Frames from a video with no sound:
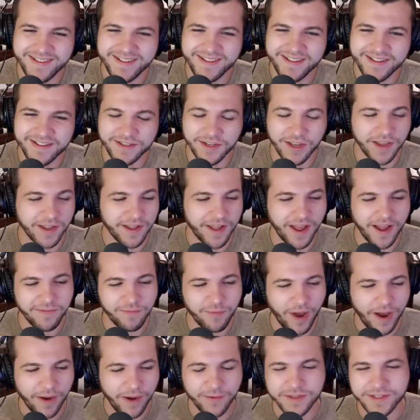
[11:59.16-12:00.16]
So
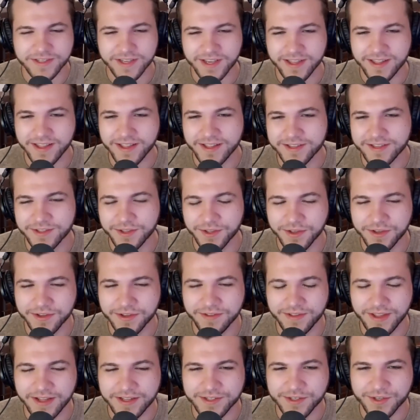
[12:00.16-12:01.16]
I would say that's
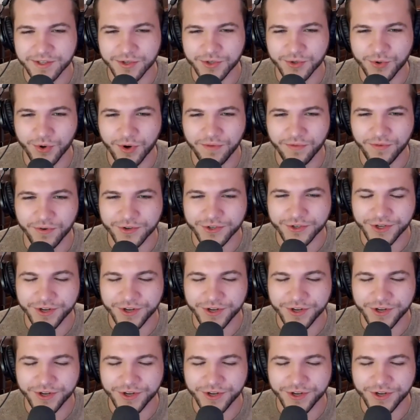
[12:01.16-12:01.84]
the short version